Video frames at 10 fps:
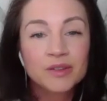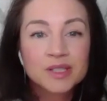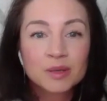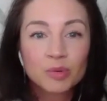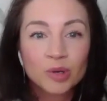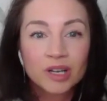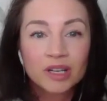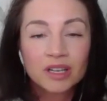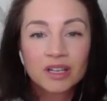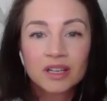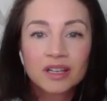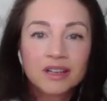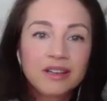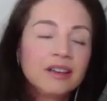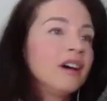you know, support
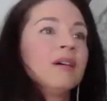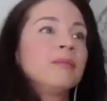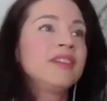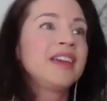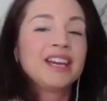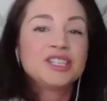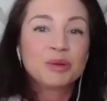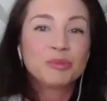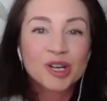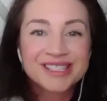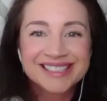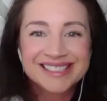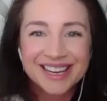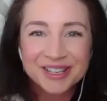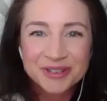the aging
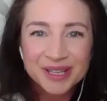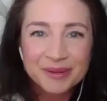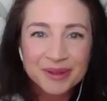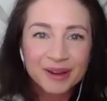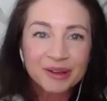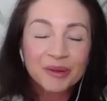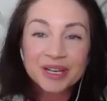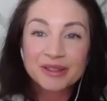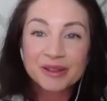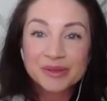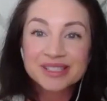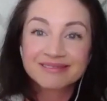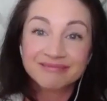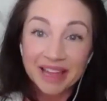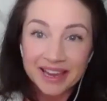process naturally without going to those
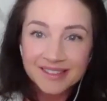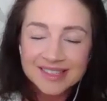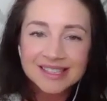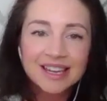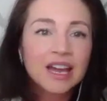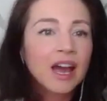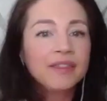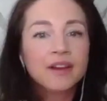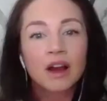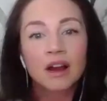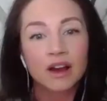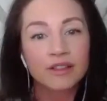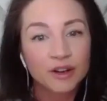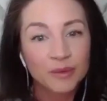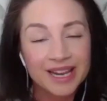lengths. And there are
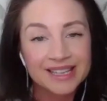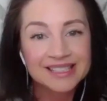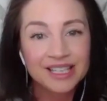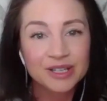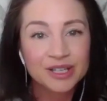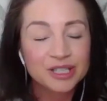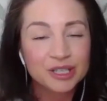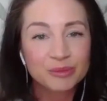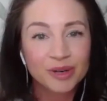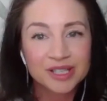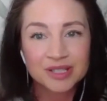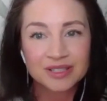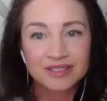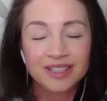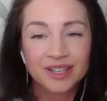other ways that you can do
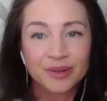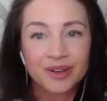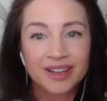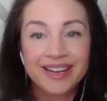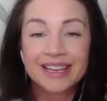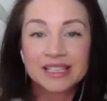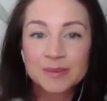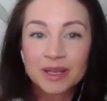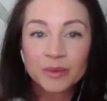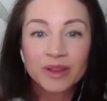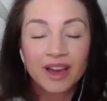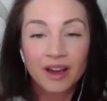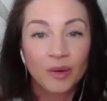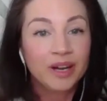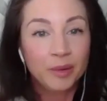breast, you know, enhancement
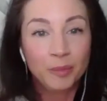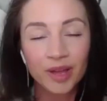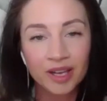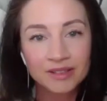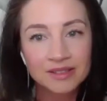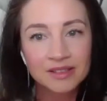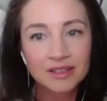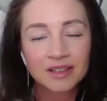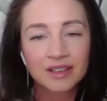without implants